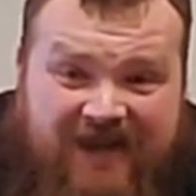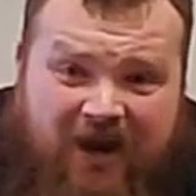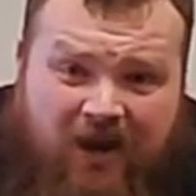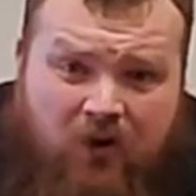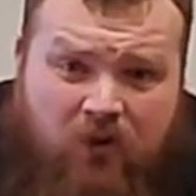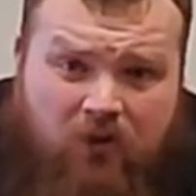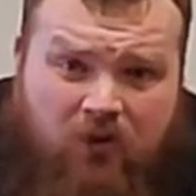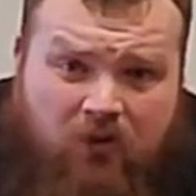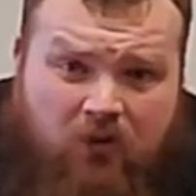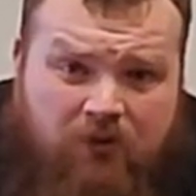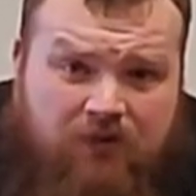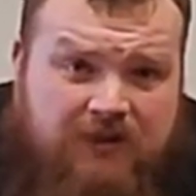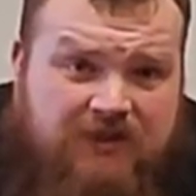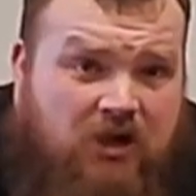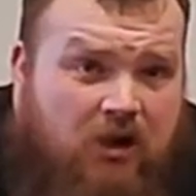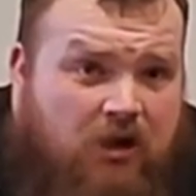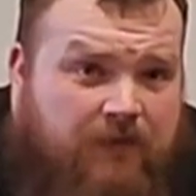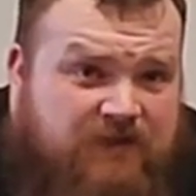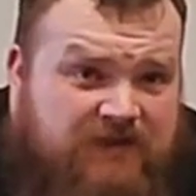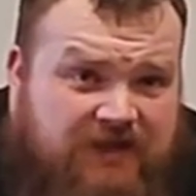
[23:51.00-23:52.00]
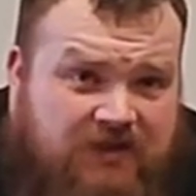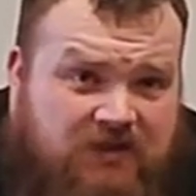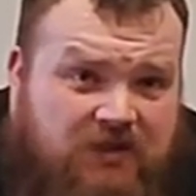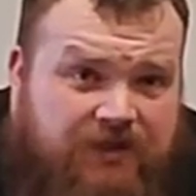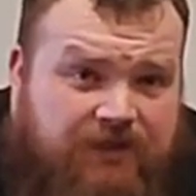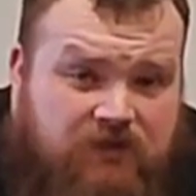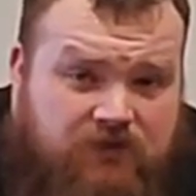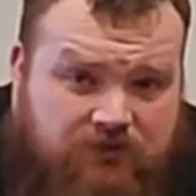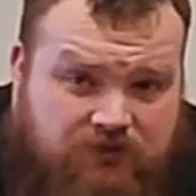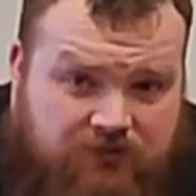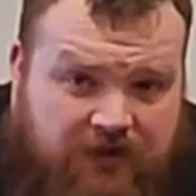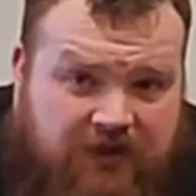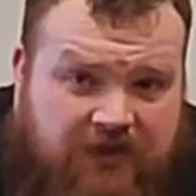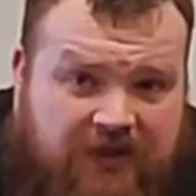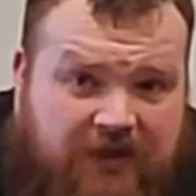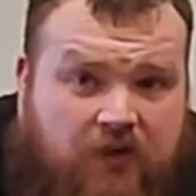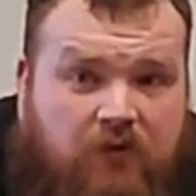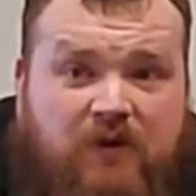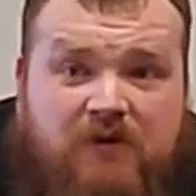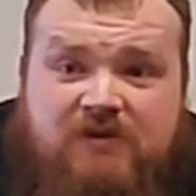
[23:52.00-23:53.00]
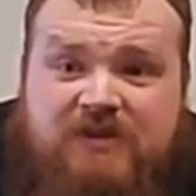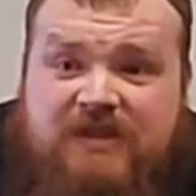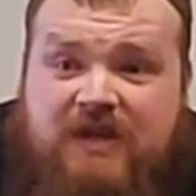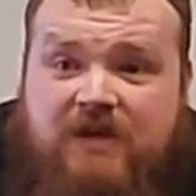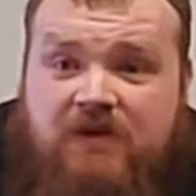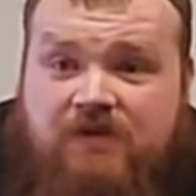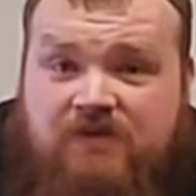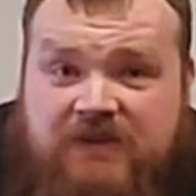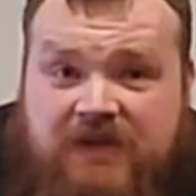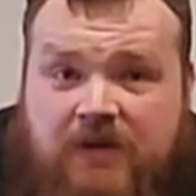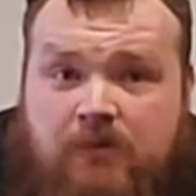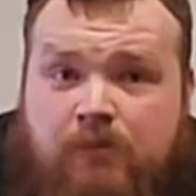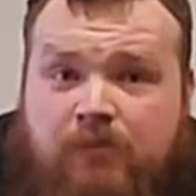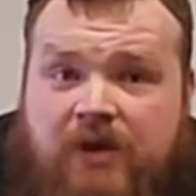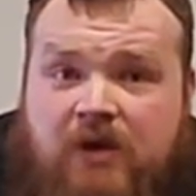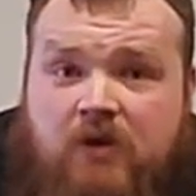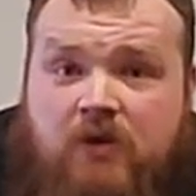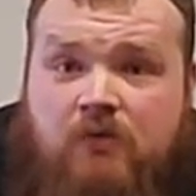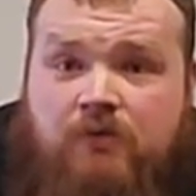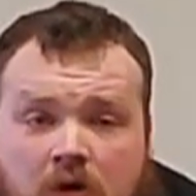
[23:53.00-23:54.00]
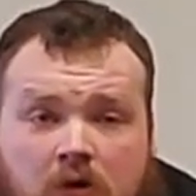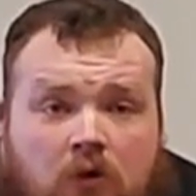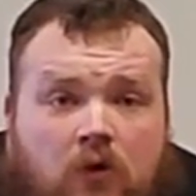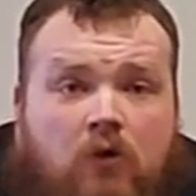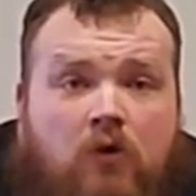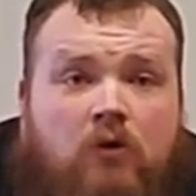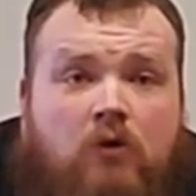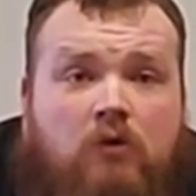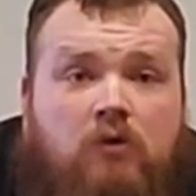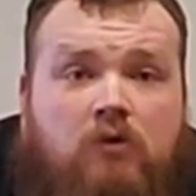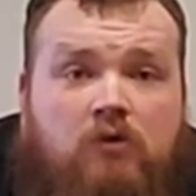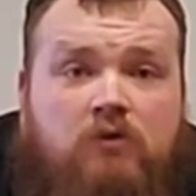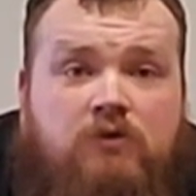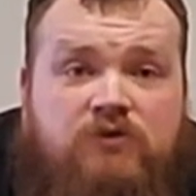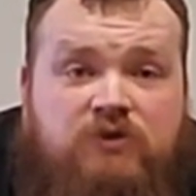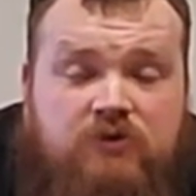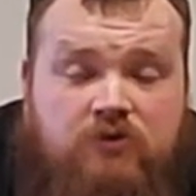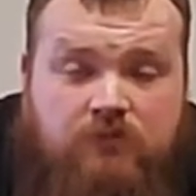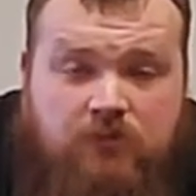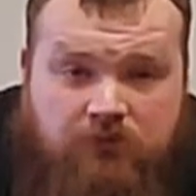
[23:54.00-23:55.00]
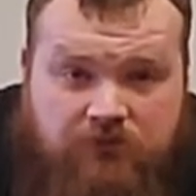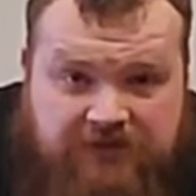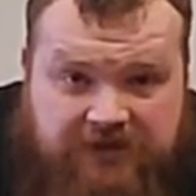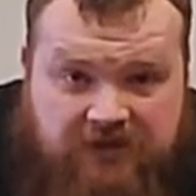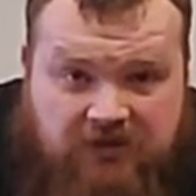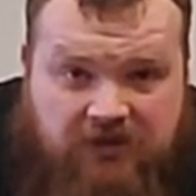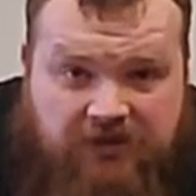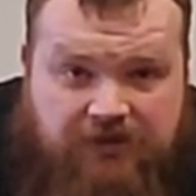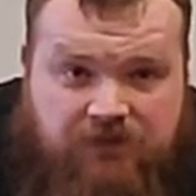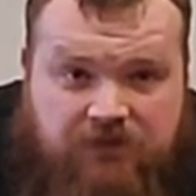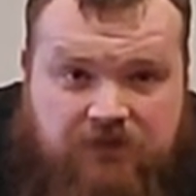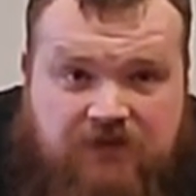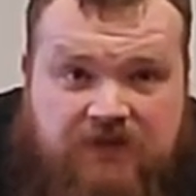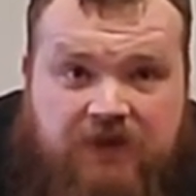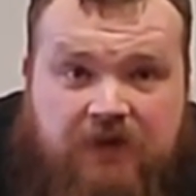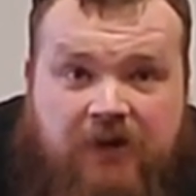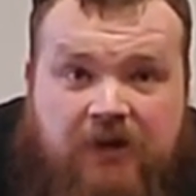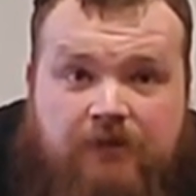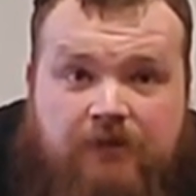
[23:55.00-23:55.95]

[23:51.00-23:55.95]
now, all the top deadlifters right now outside of Dan Bell are all sumo deadlifters. They're